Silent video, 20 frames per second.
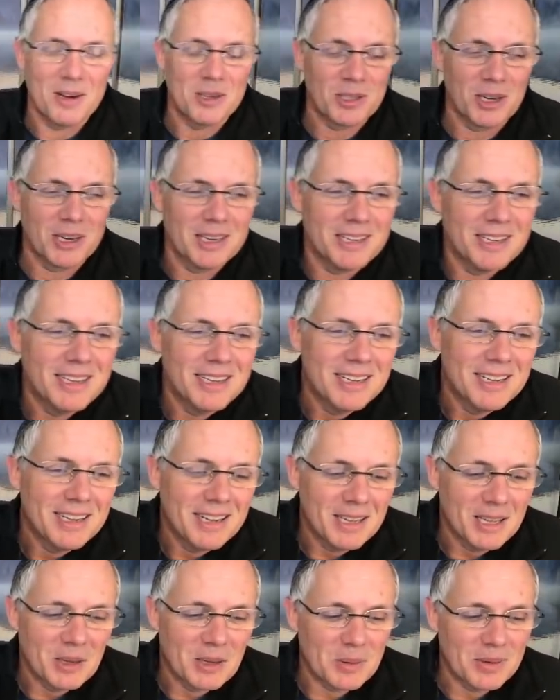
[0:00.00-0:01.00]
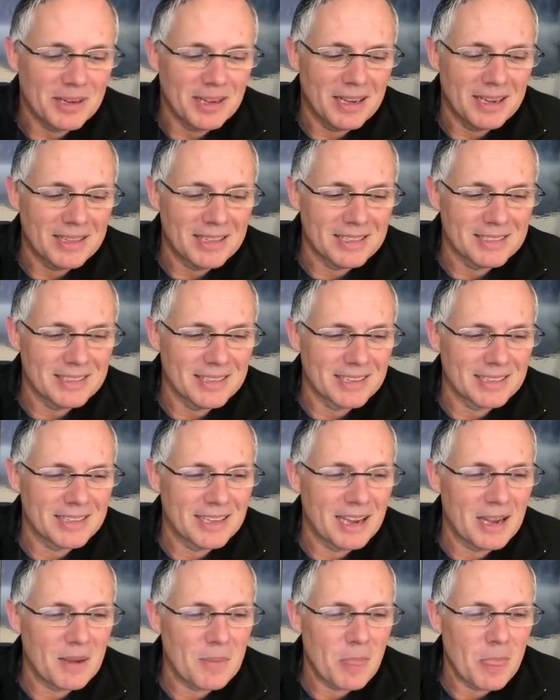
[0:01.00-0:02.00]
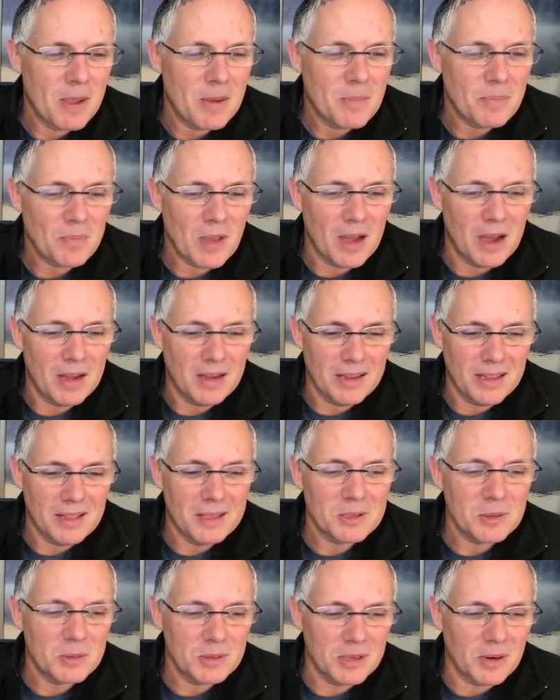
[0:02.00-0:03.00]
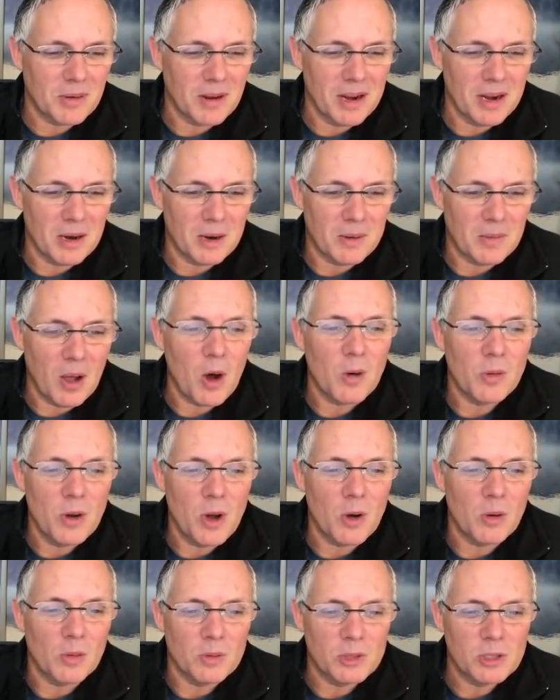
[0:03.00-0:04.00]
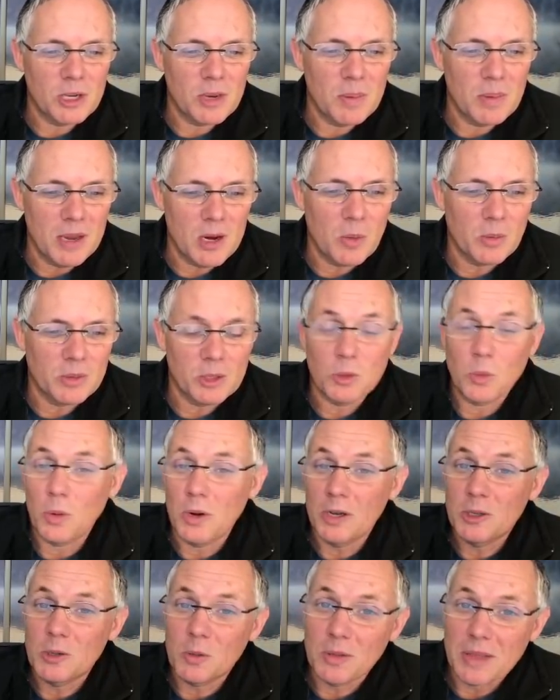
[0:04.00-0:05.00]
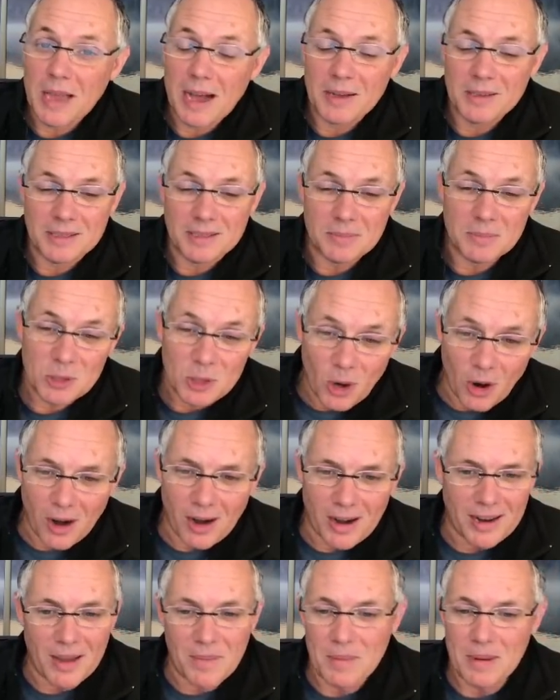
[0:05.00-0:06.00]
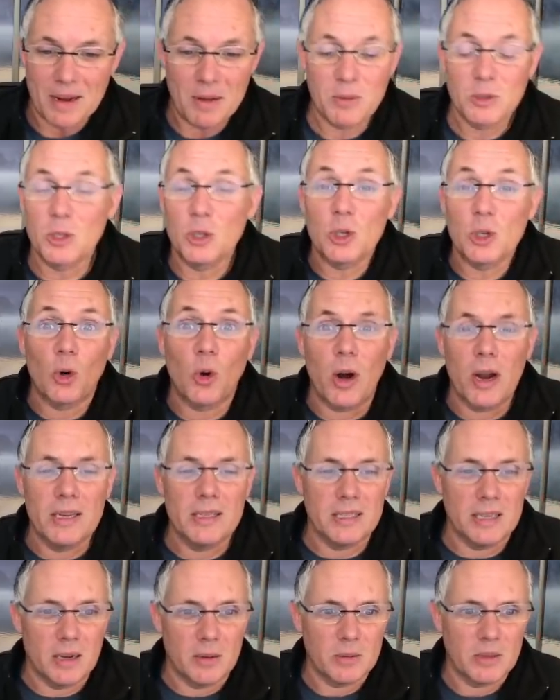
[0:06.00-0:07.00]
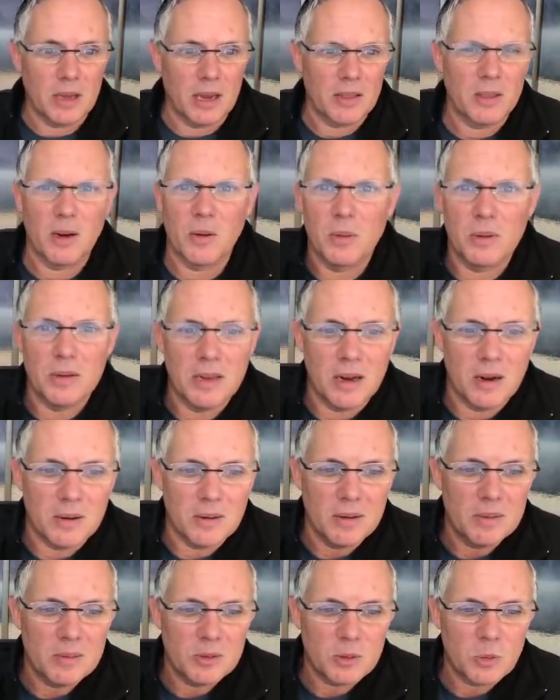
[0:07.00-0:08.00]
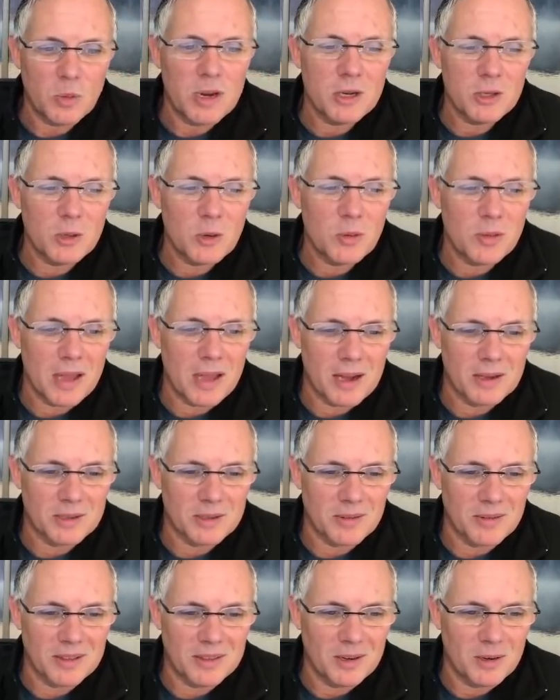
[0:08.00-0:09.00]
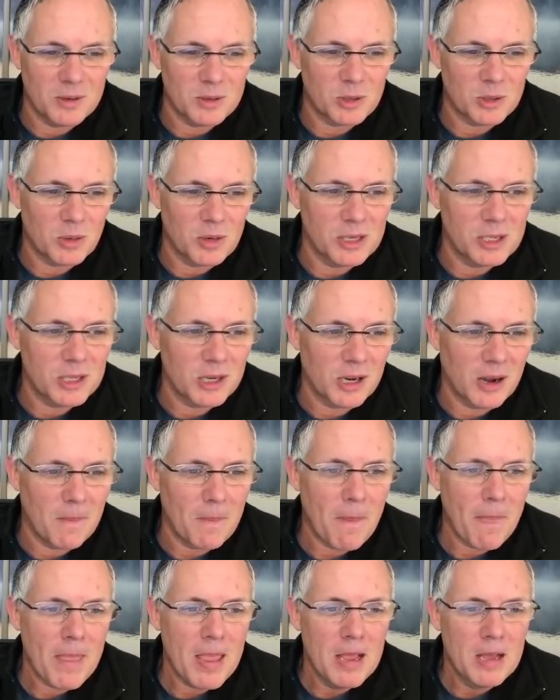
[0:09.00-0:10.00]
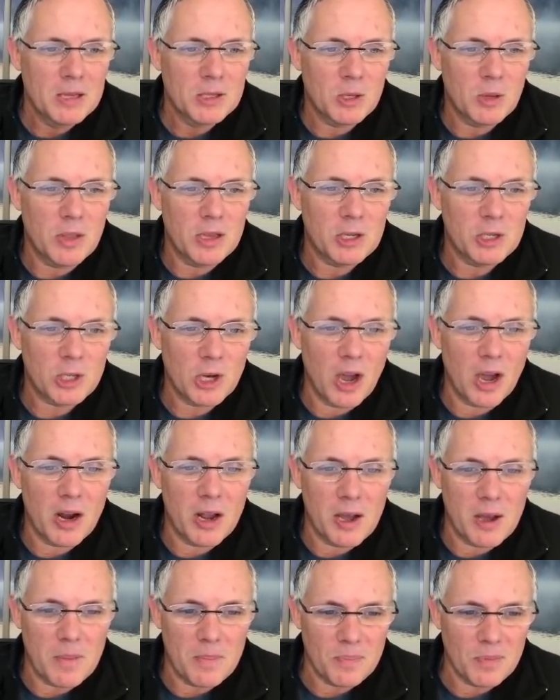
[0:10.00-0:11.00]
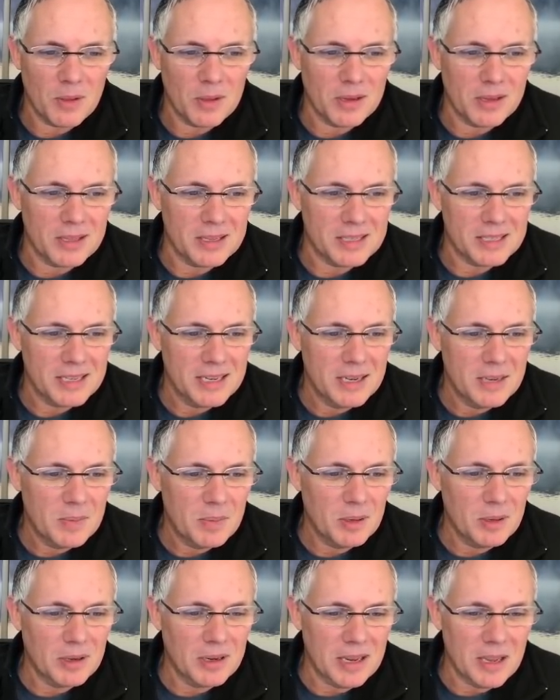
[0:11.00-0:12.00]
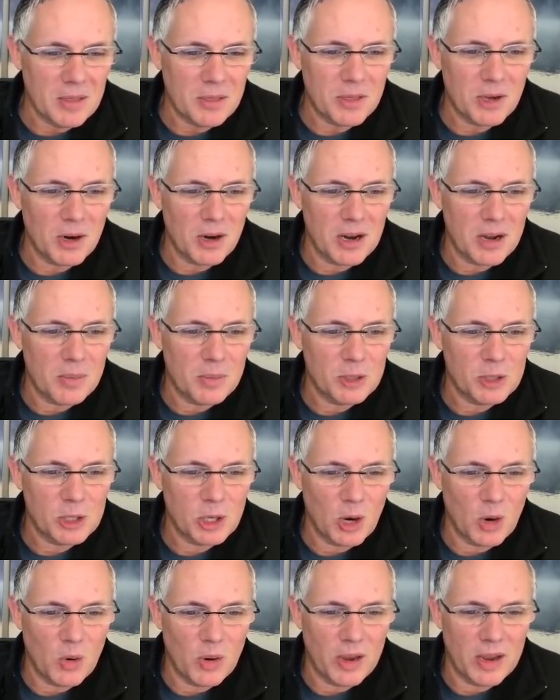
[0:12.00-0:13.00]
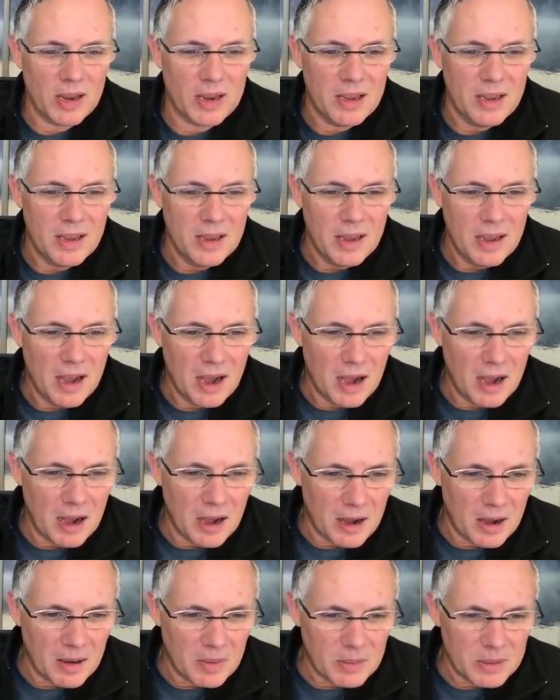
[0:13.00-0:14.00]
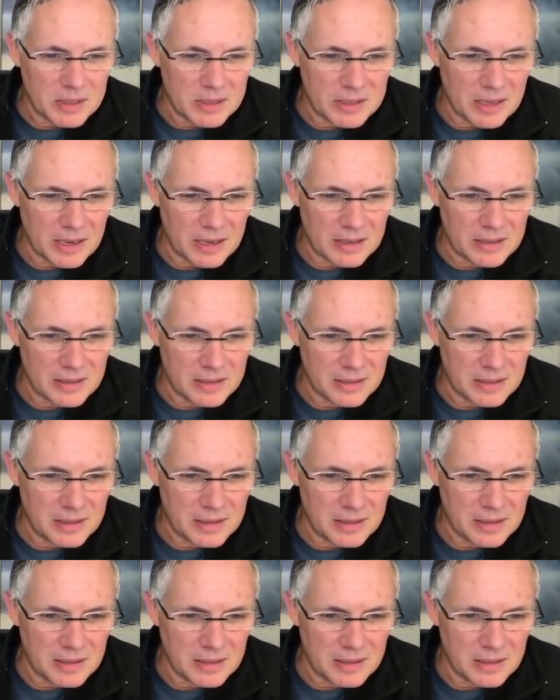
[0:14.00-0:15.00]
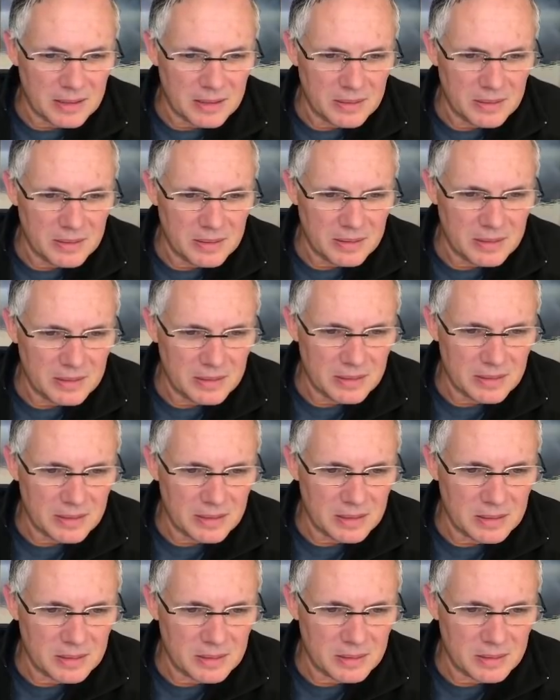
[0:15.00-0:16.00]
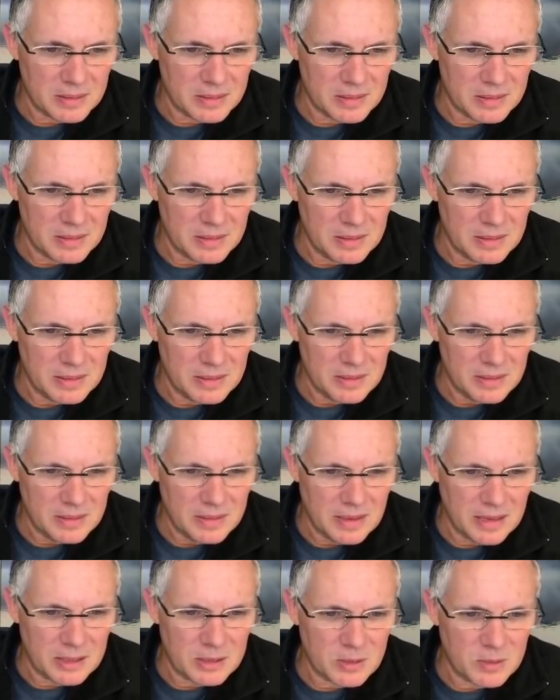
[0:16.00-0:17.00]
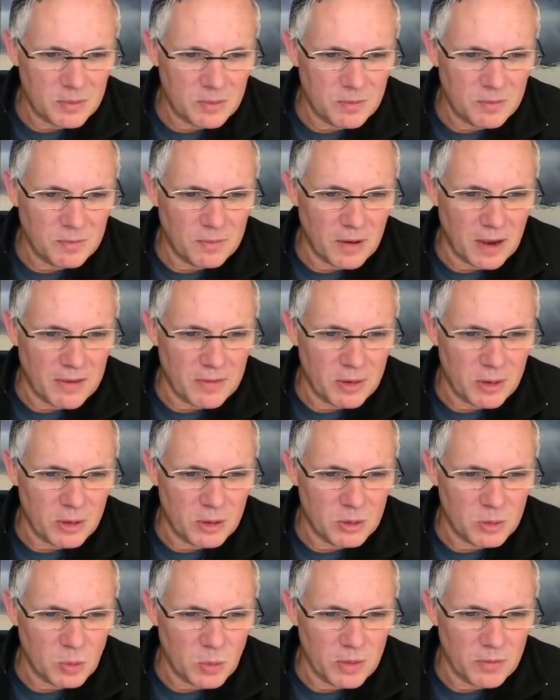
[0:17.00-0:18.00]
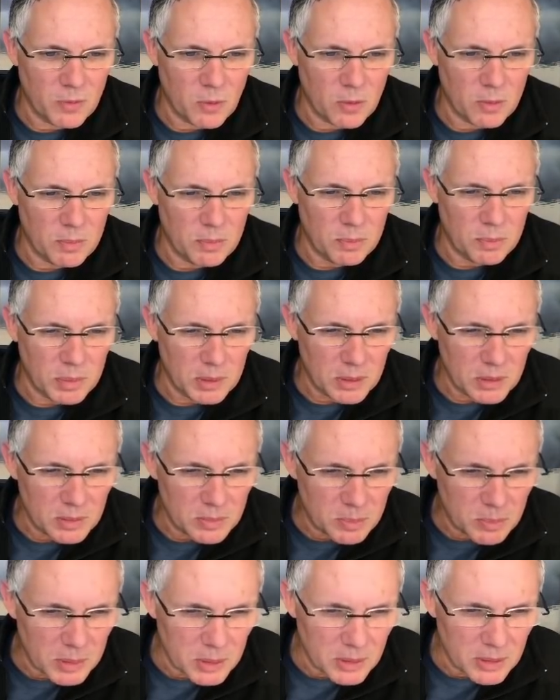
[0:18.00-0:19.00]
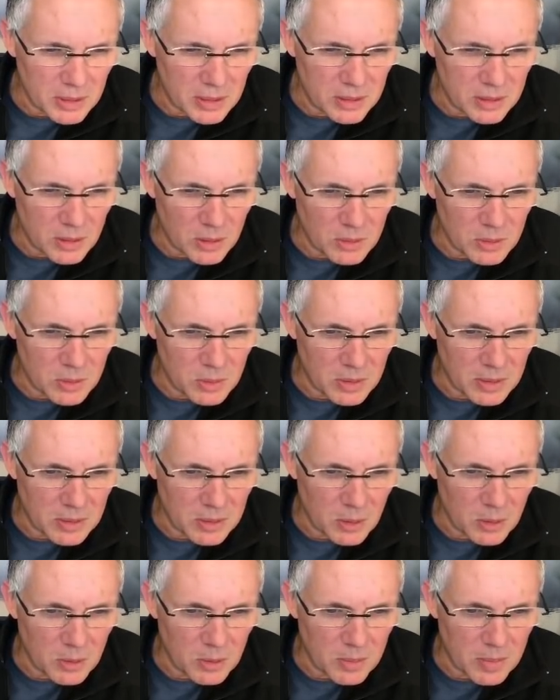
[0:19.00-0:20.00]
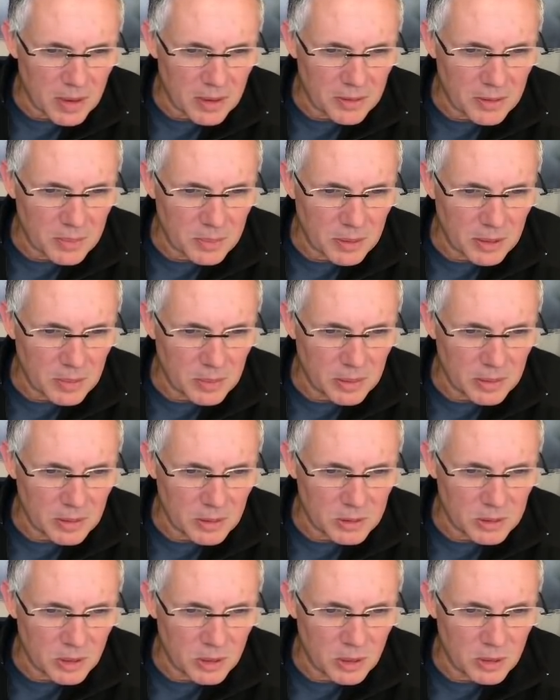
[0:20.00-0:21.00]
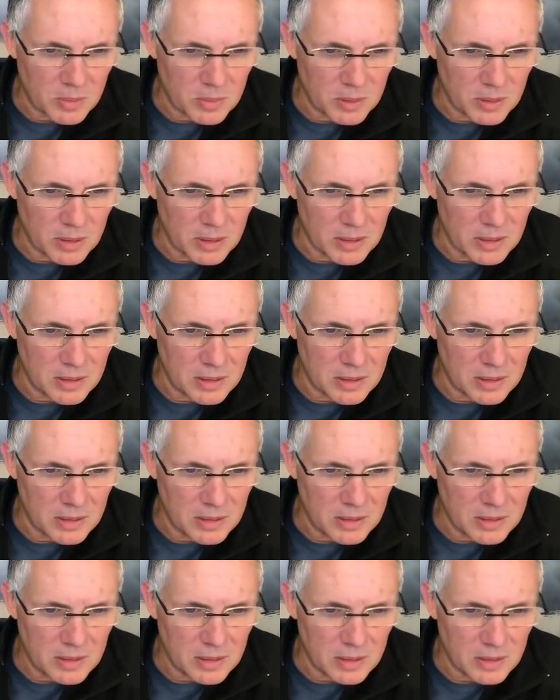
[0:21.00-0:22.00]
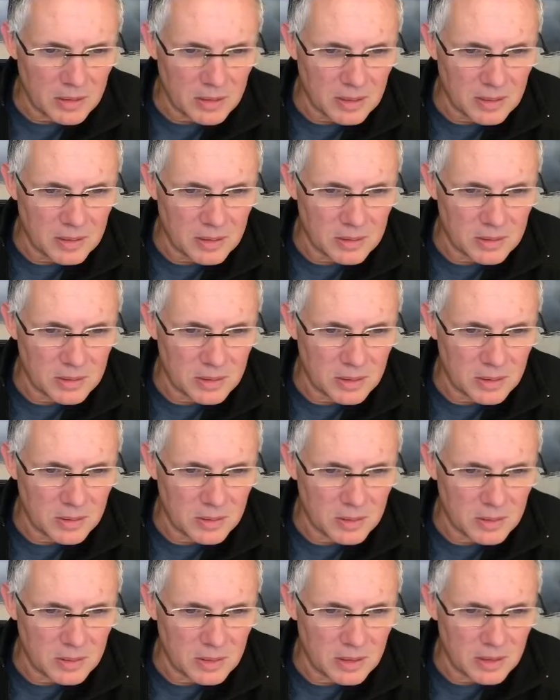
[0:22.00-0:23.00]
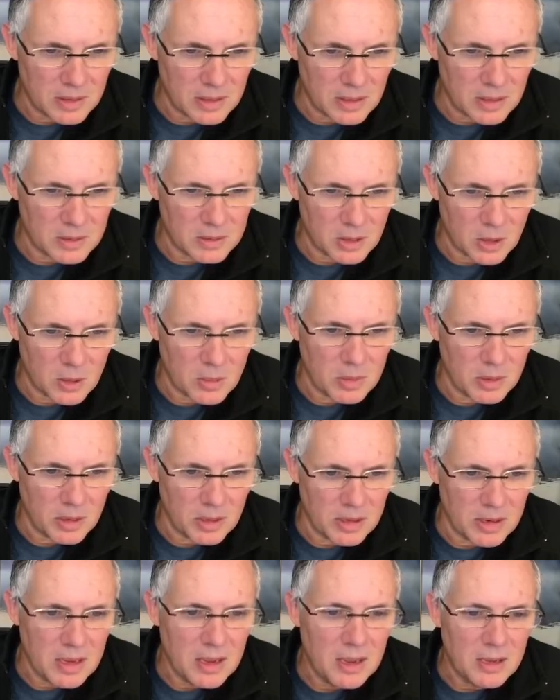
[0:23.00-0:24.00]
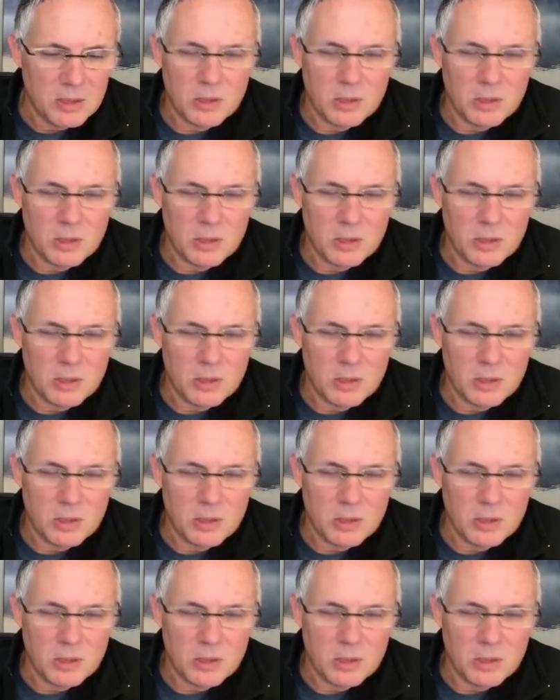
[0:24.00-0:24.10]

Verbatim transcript: You're trying to liquidate things like that. Uh, yeah, this is it right here. Oh no, Shiba Inu went to twenty two thousand. Sorry, I mean it was just crazy. I was like, I thought it was, you know twenty two thousand right there is a screenshot. So they shot up. Look at this. But look, Ethereum was showing. Uh, what is that? Uh, that, that's that's 524 billion. Don't do any. Don't do math in public. There's 100 million. Oh yeah, there's 100. Uh, yeah, there's 100 million.